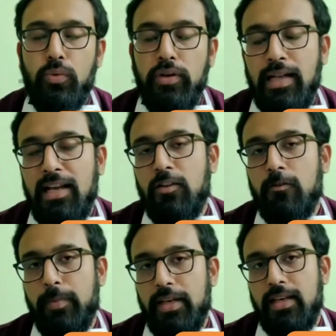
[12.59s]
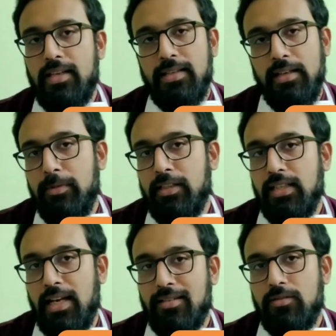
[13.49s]
29th of May is
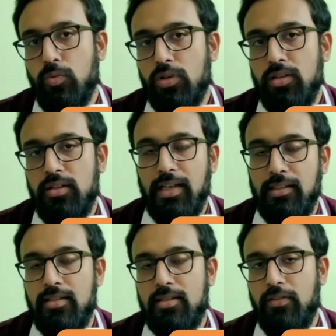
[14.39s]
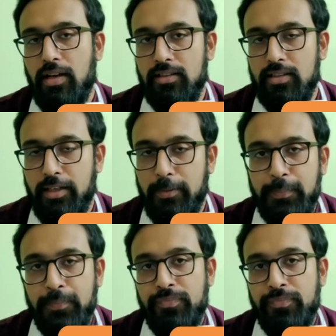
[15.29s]
celebrated as World Digestive Health Day.